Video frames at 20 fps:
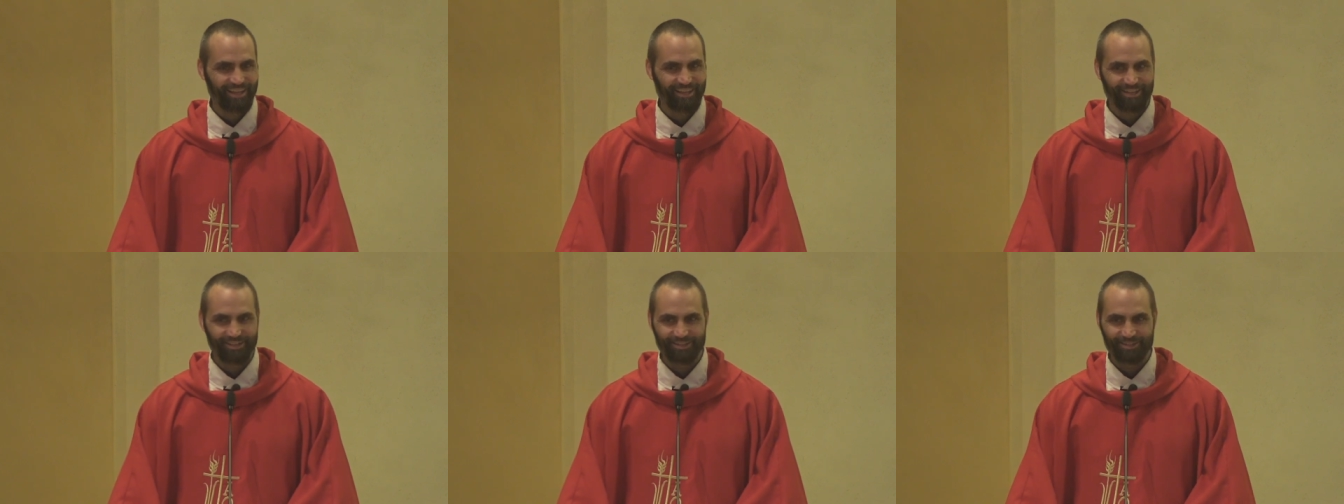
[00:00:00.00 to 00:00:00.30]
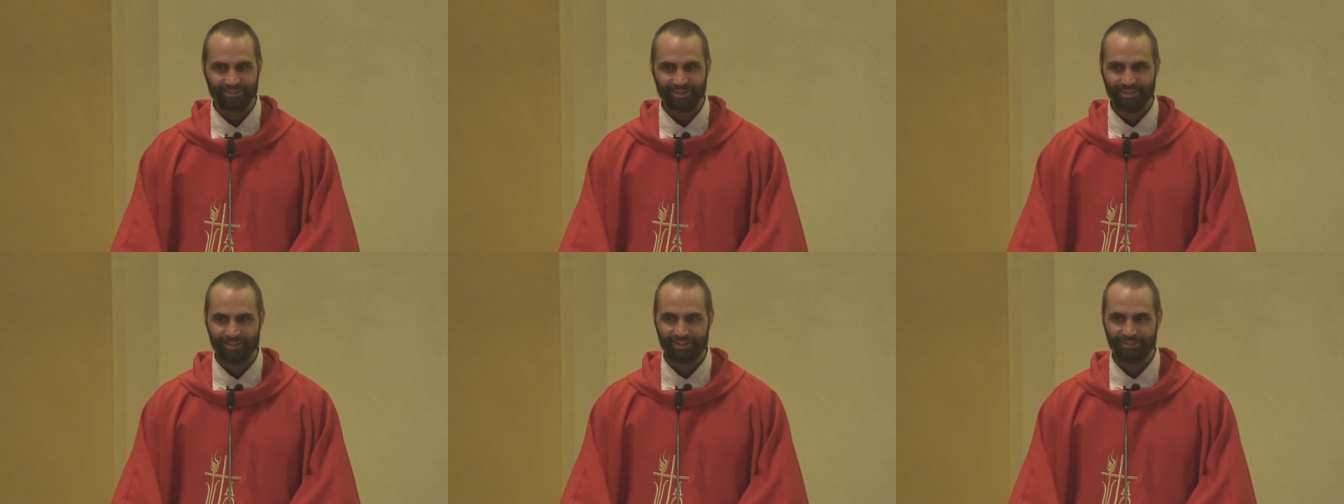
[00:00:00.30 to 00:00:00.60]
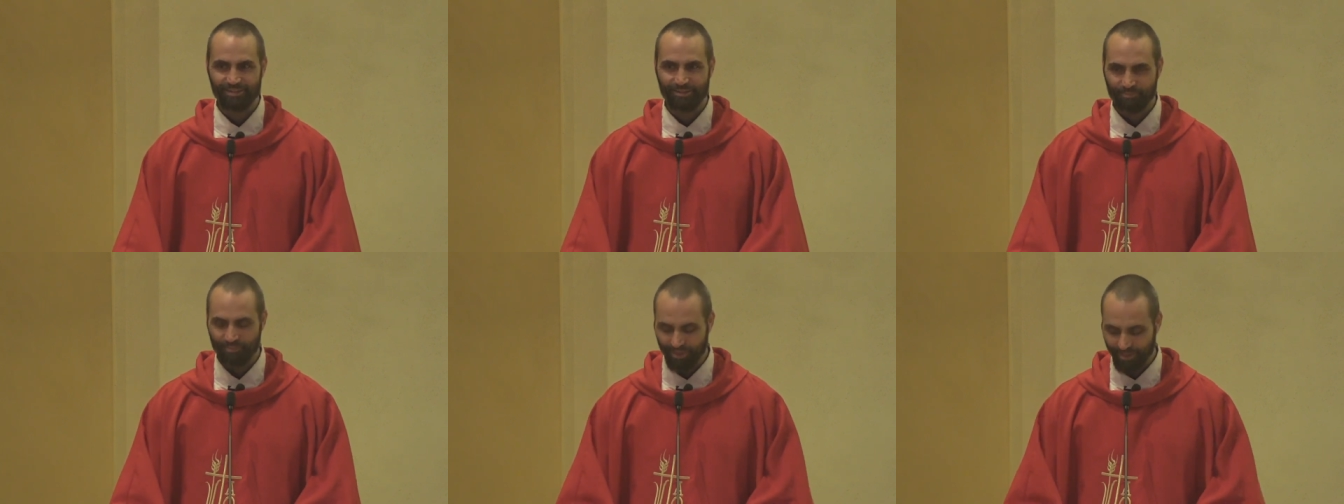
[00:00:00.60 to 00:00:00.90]
There's now
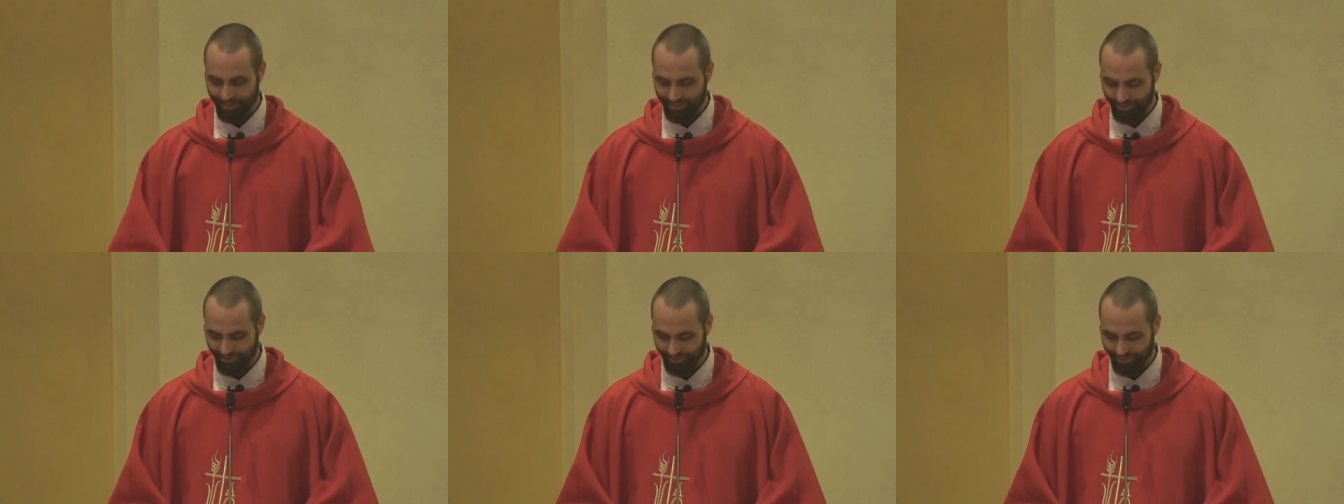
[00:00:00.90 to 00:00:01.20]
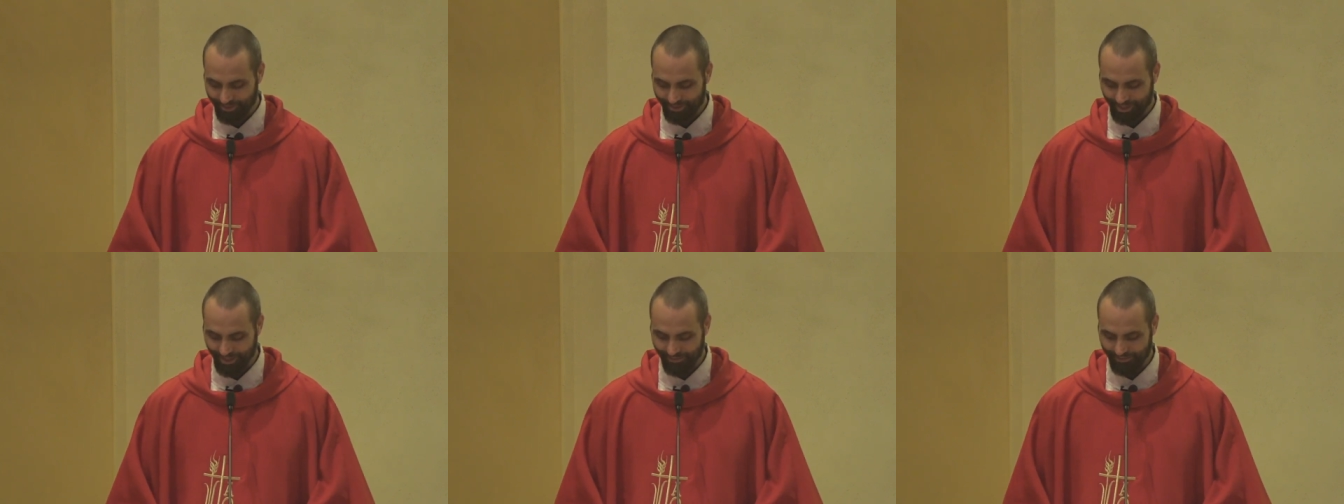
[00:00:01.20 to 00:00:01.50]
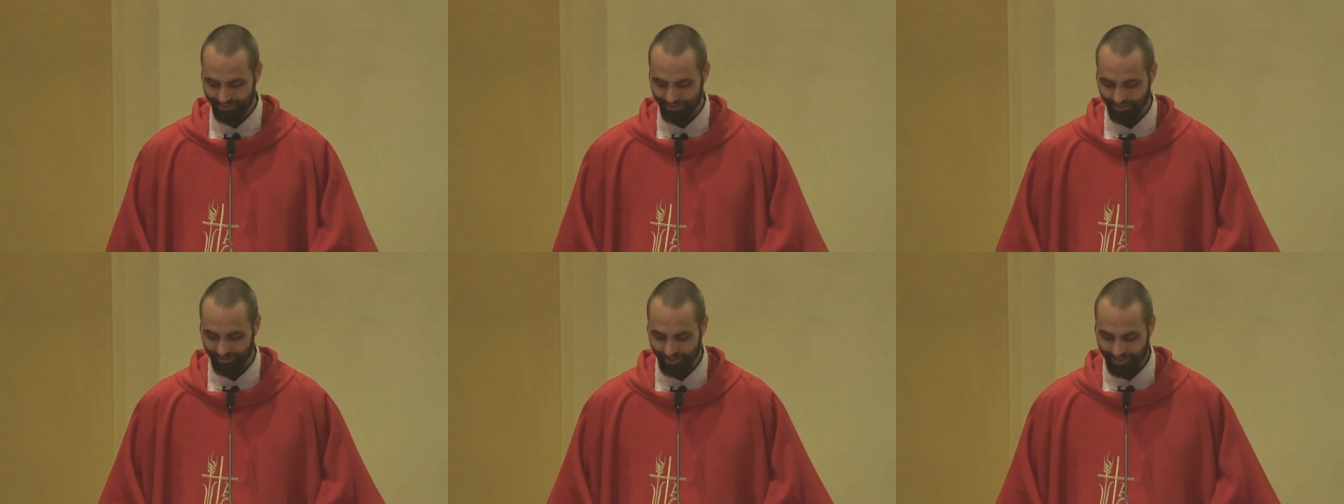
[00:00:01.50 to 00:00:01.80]
this mixture stuff.
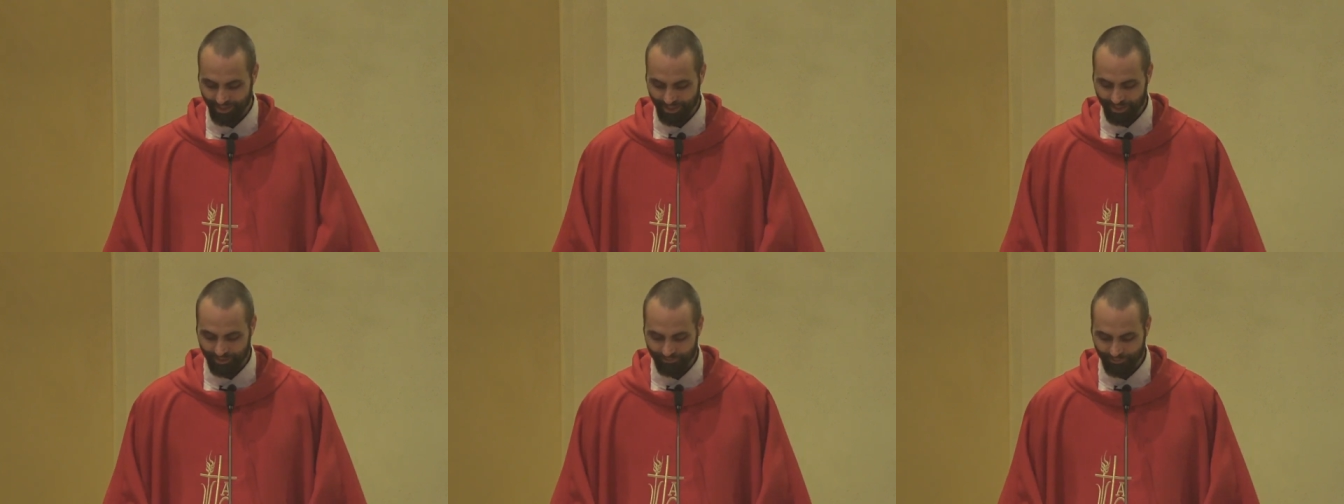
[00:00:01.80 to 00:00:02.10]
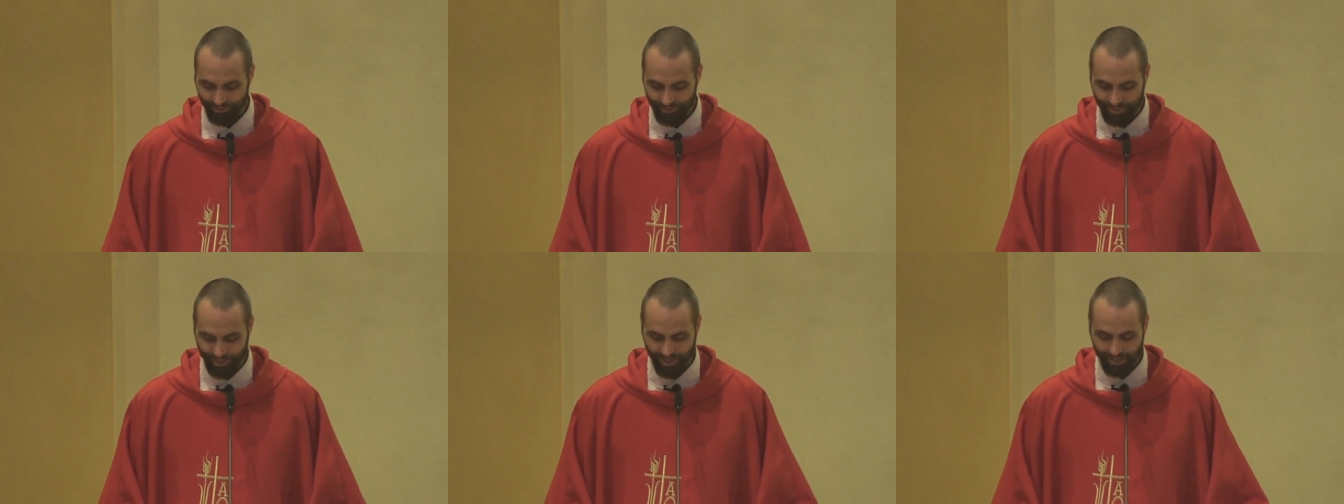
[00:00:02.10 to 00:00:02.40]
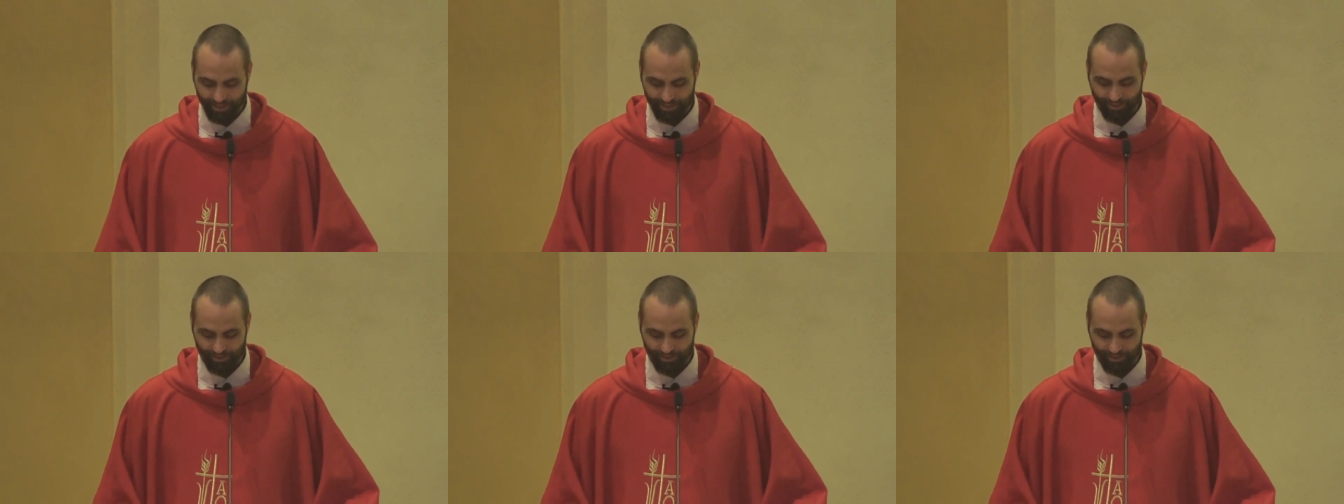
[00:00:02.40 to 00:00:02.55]
So for Johnny,